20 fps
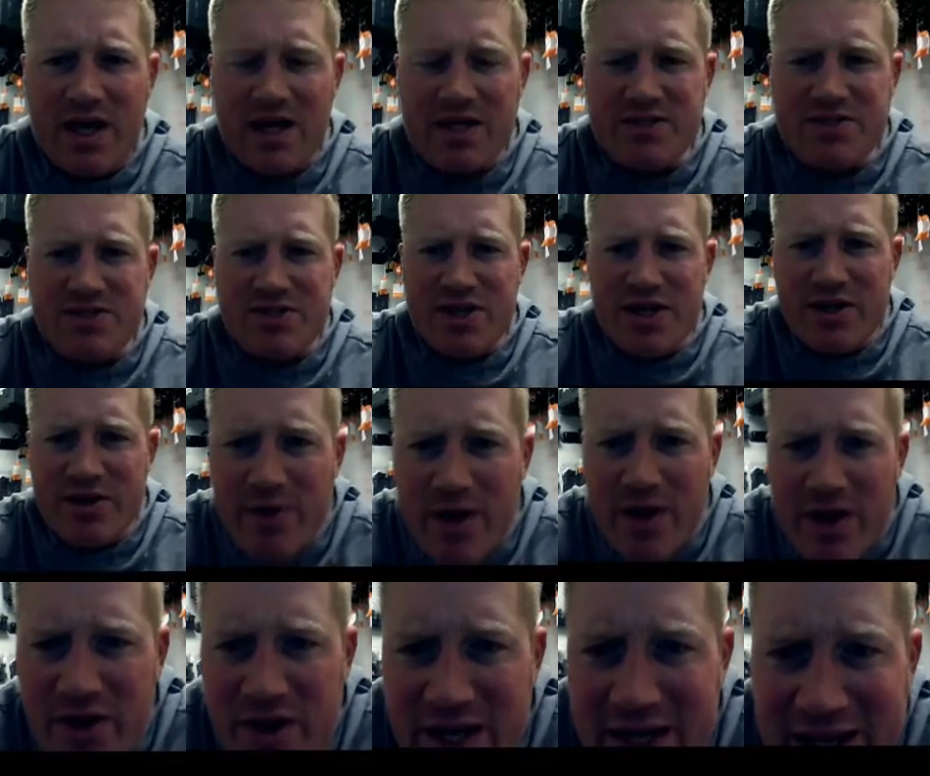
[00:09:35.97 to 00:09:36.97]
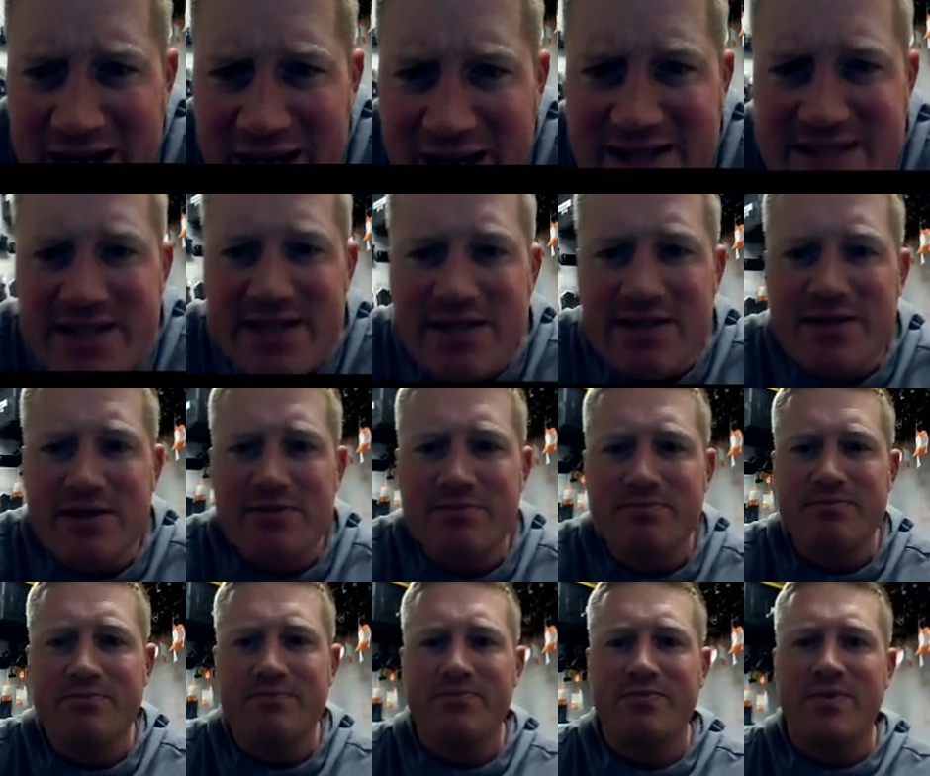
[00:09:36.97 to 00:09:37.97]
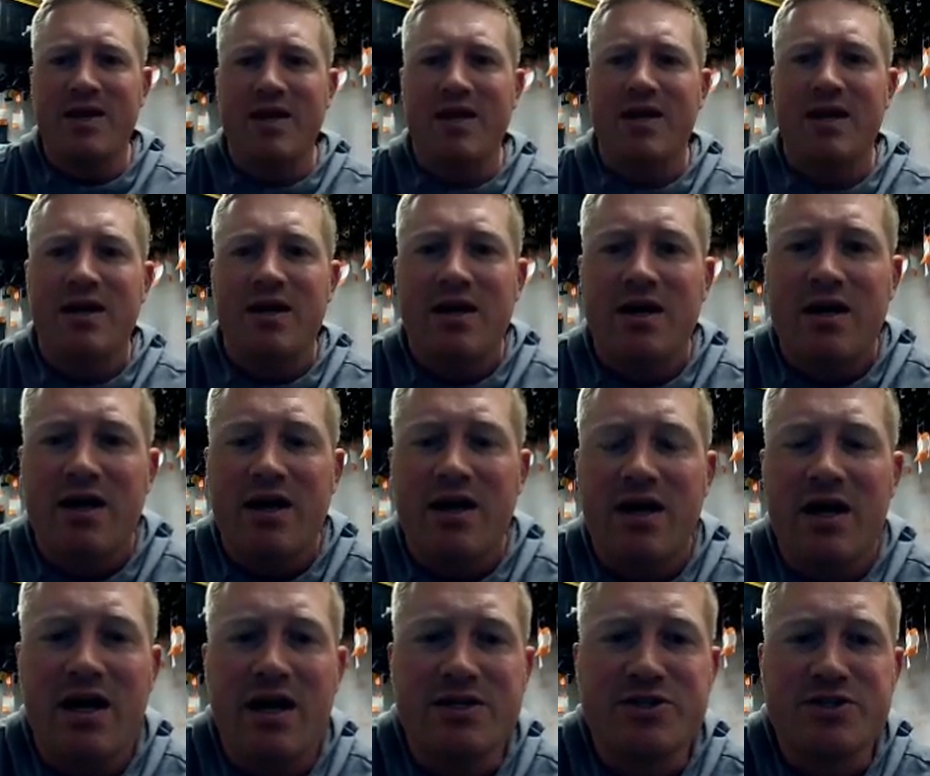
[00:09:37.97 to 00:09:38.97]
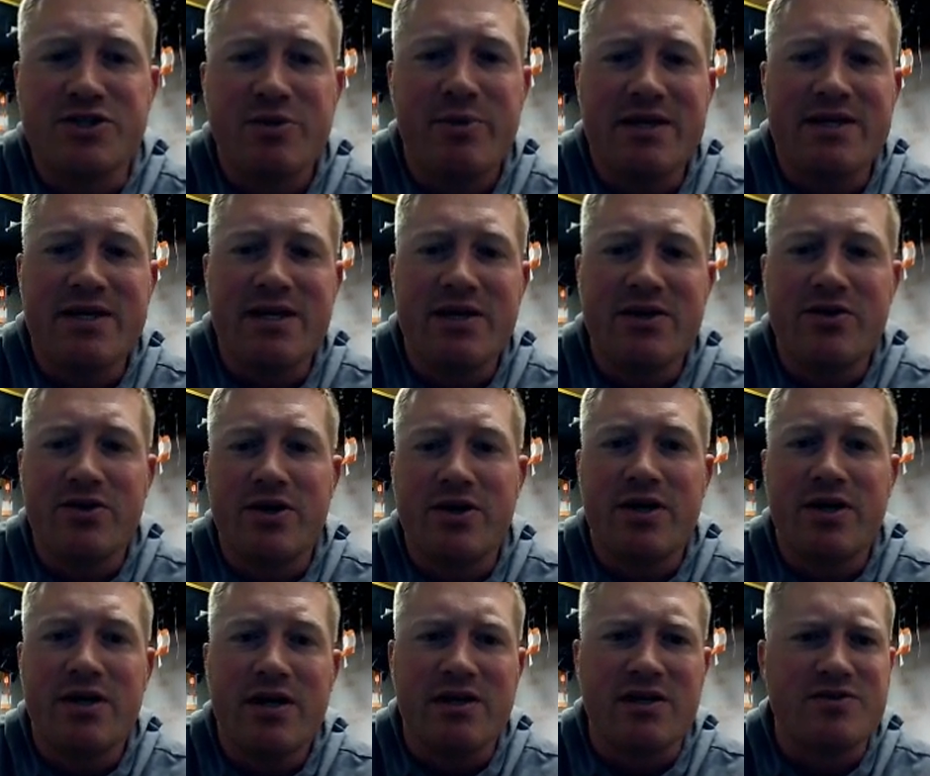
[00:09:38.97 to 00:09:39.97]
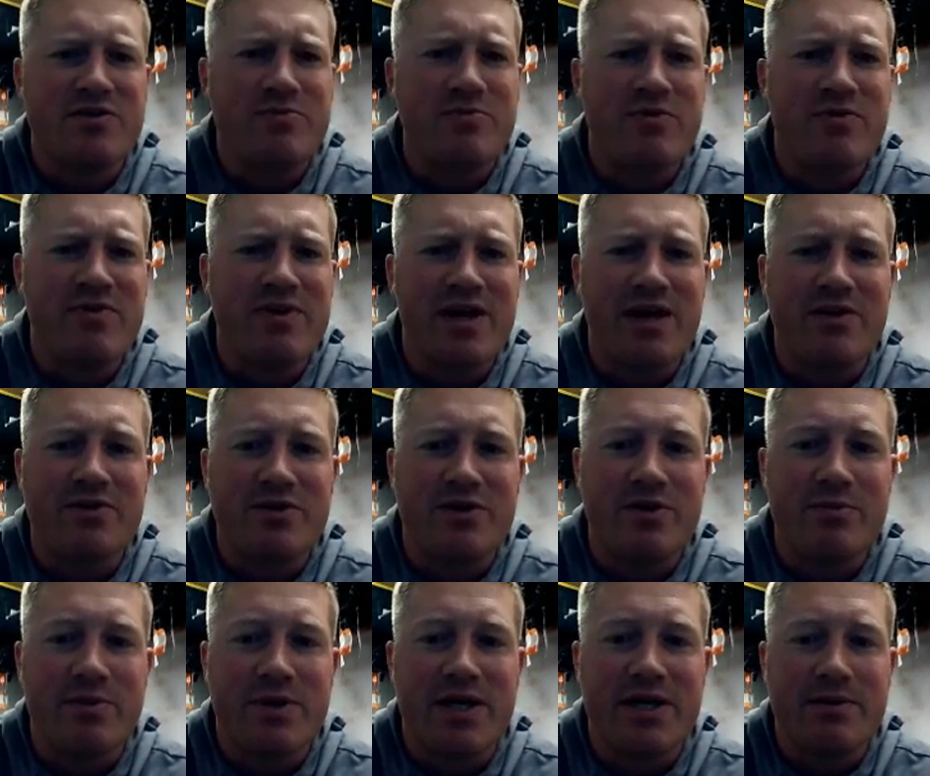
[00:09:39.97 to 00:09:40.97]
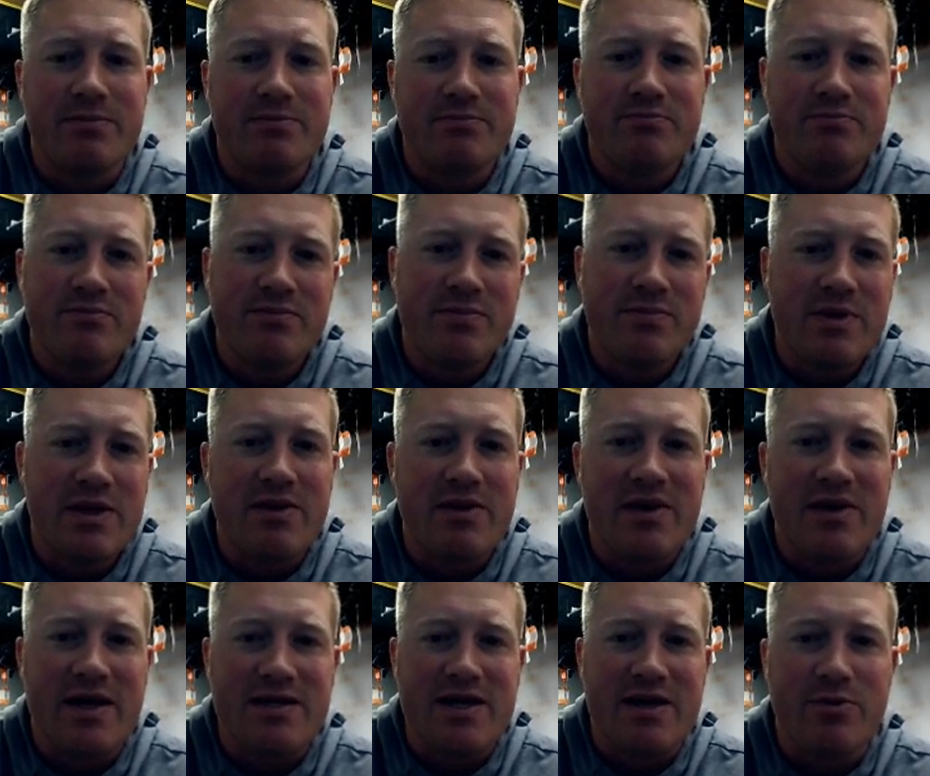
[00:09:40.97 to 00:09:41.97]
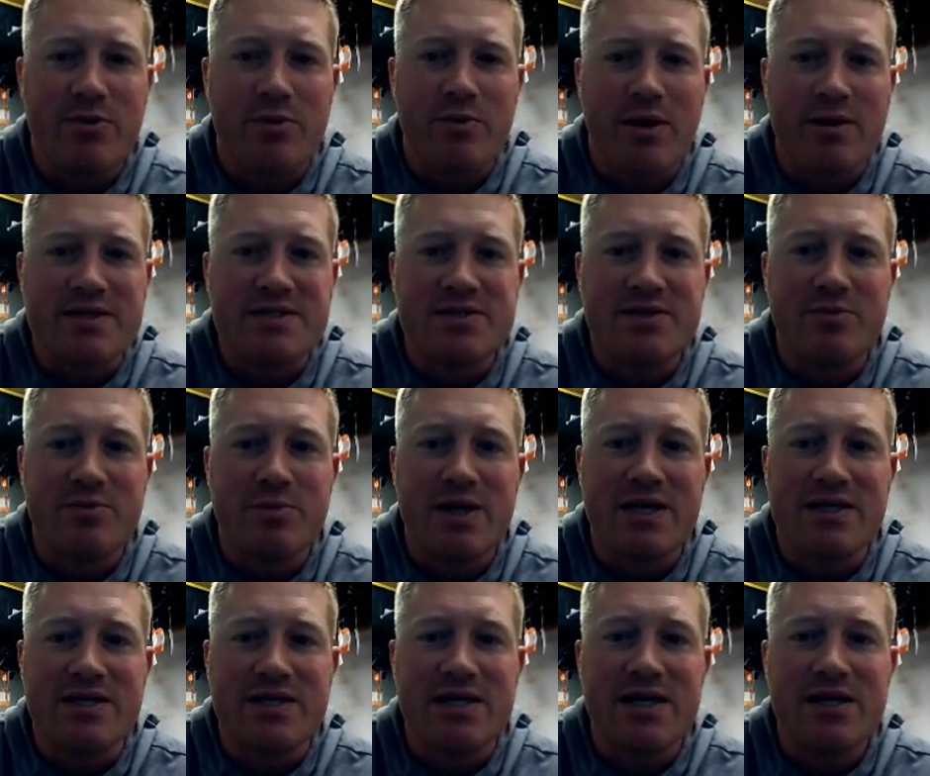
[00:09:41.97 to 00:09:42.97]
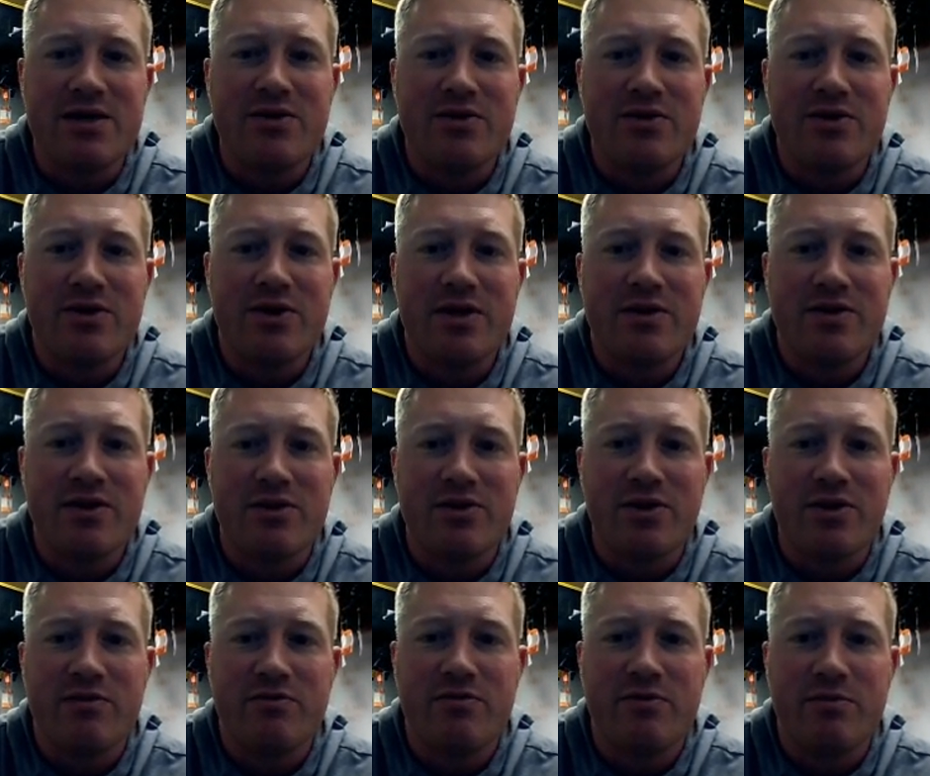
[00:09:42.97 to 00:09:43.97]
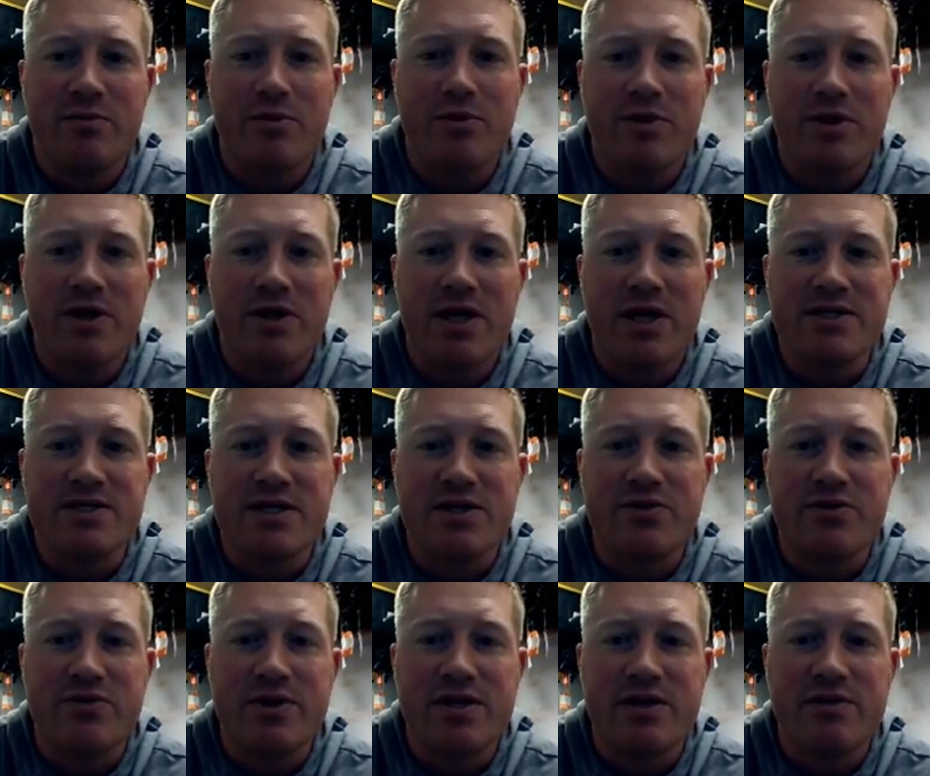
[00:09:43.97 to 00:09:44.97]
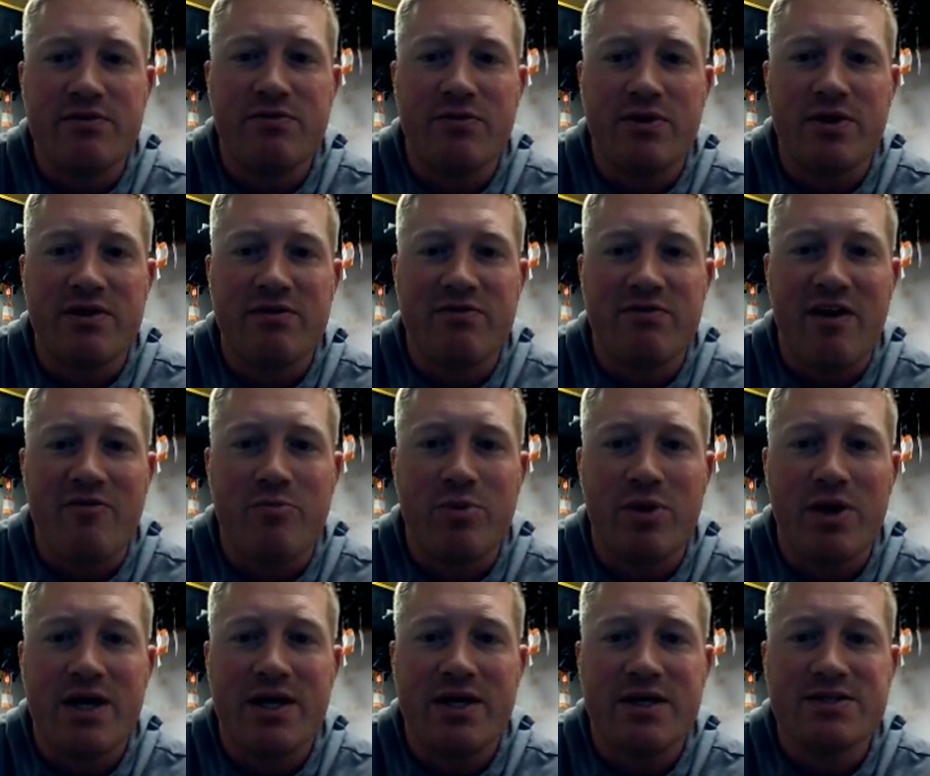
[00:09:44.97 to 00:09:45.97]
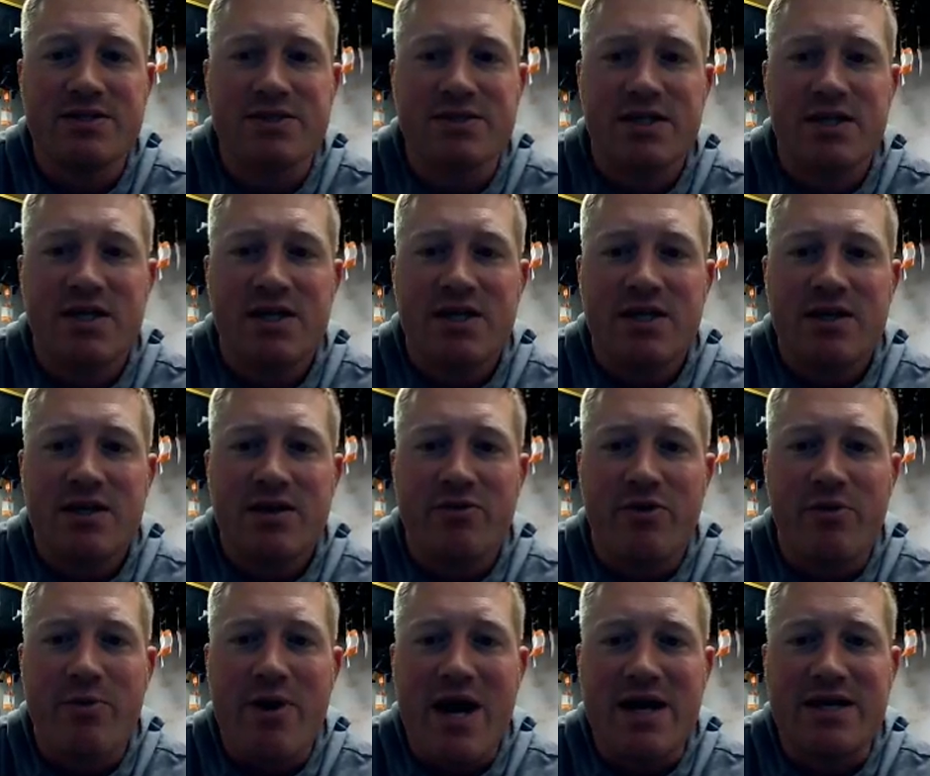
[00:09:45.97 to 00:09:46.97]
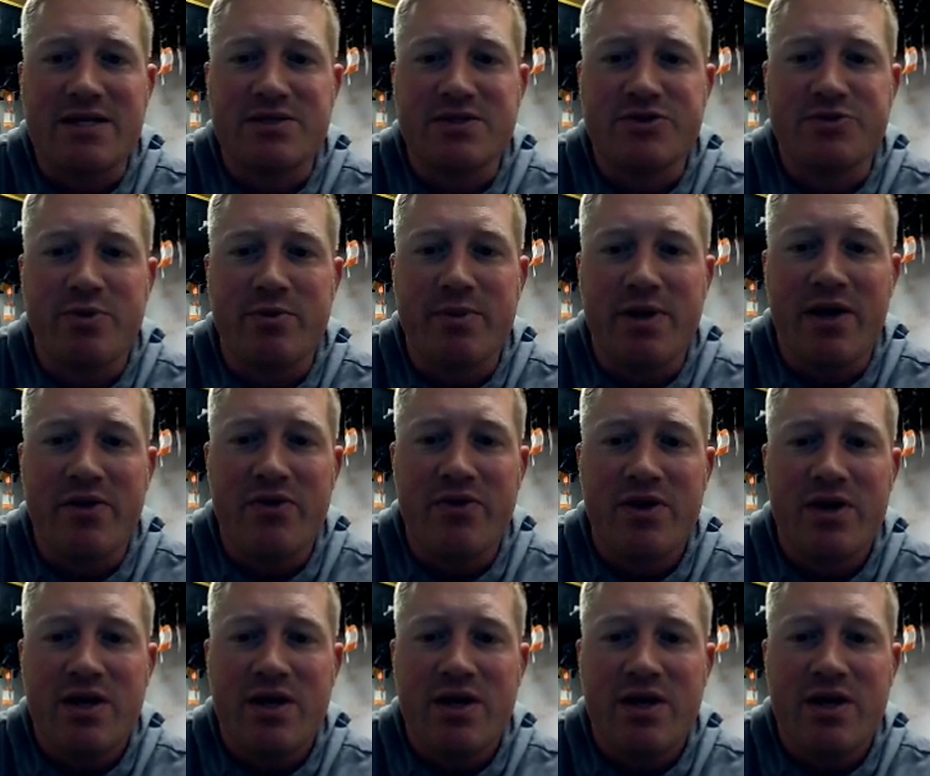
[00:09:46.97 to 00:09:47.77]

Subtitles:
January 19th. It should be at the indoor, unless we move to the outdoor, but that day will probably still be at the indoor. They're looking for more D3, D4, D5 players, 3 practices per month.